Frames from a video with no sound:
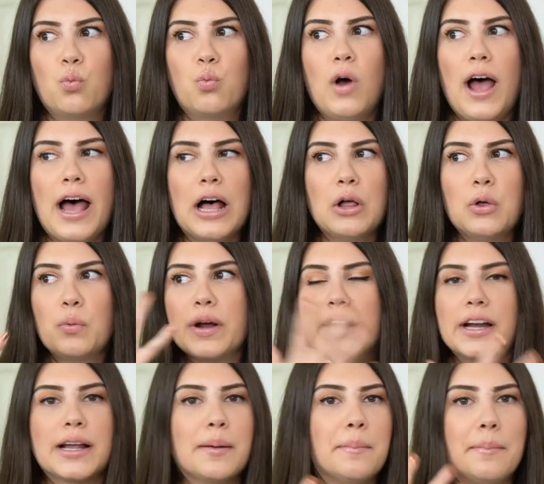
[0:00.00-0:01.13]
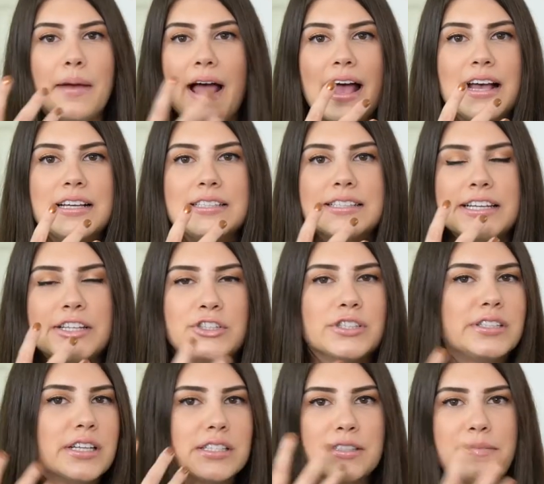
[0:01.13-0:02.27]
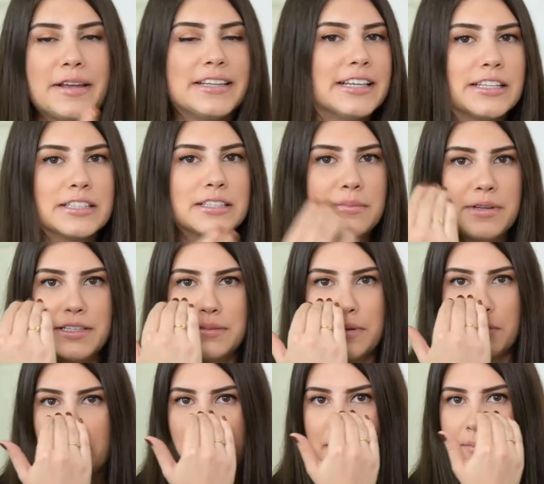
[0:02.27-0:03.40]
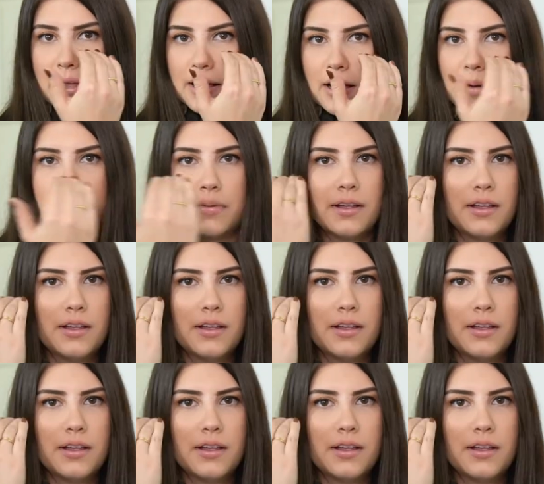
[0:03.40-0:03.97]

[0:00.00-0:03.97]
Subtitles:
while wearing a mask, it just doesn't make sense to me to be wearing makeup